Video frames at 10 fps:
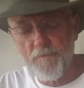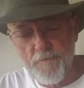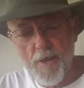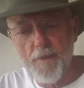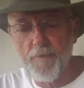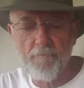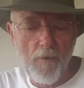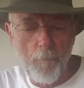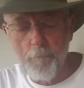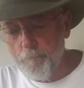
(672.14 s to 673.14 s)
none. They've
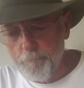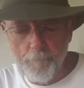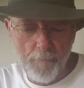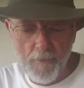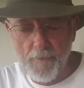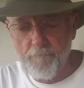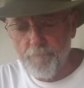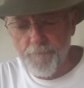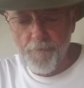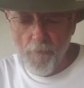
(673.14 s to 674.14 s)
all,
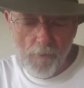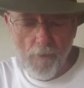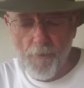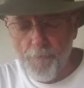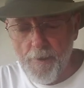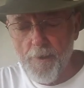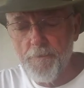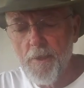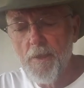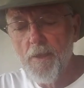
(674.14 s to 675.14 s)
they're no longer
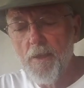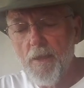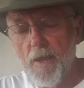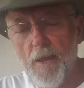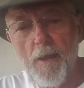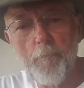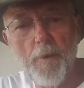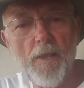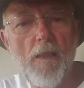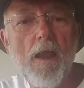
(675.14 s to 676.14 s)
around.
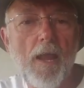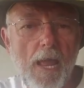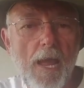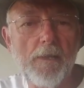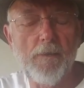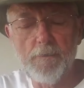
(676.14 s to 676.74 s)
But a lot of cattle,